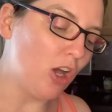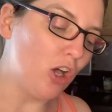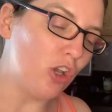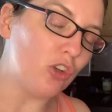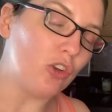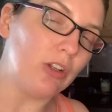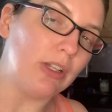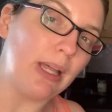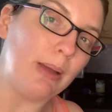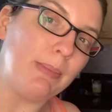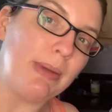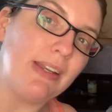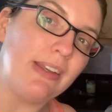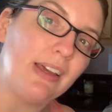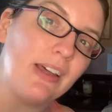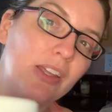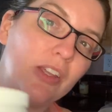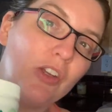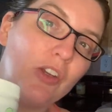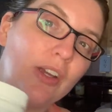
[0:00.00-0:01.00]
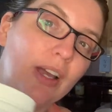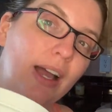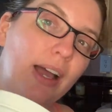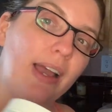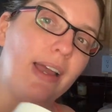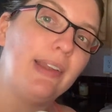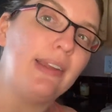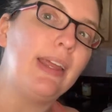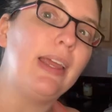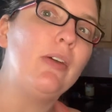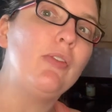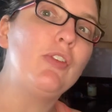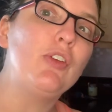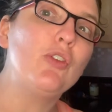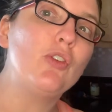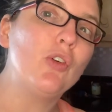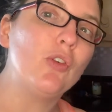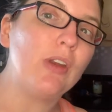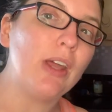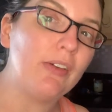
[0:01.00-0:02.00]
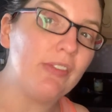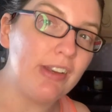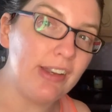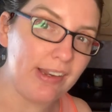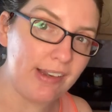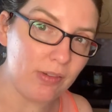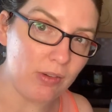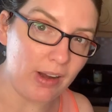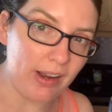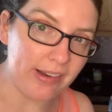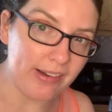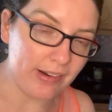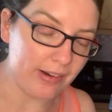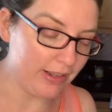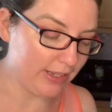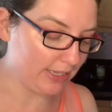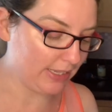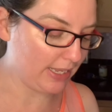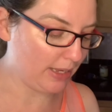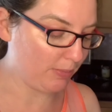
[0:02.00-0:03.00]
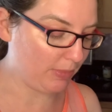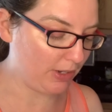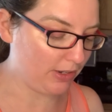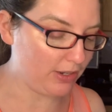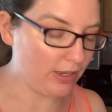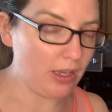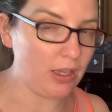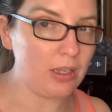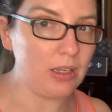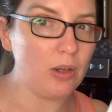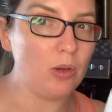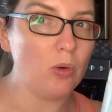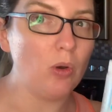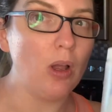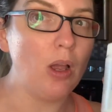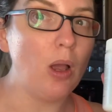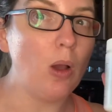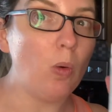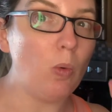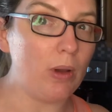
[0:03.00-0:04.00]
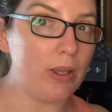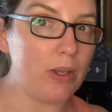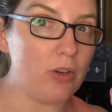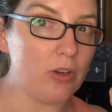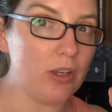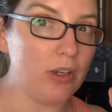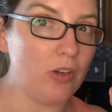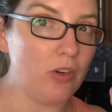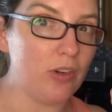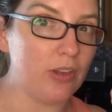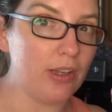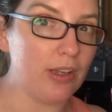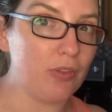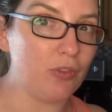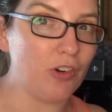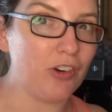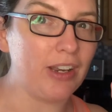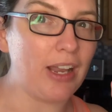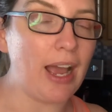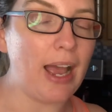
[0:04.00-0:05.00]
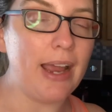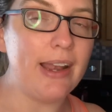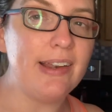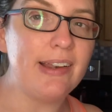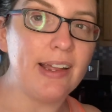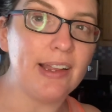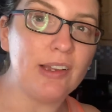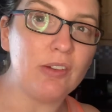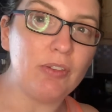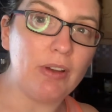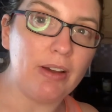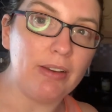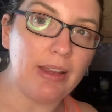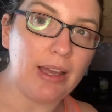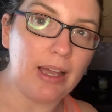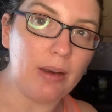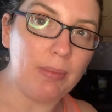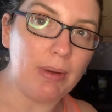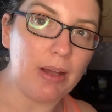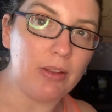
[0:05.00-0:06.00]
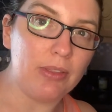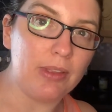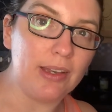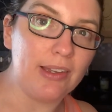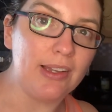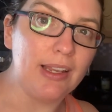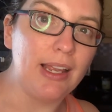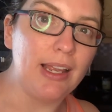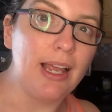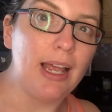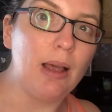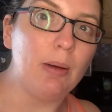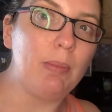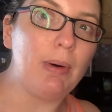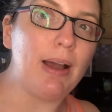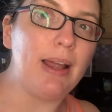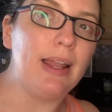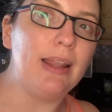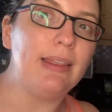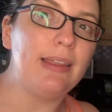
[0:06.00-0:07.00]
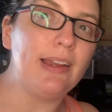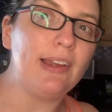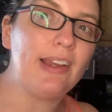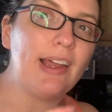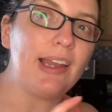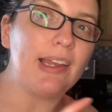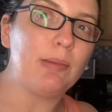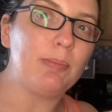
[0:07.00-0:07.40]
so let me tell you guys, if you don't have a dishwasher, let me tell you what you can use this for. I just found out about this, but this has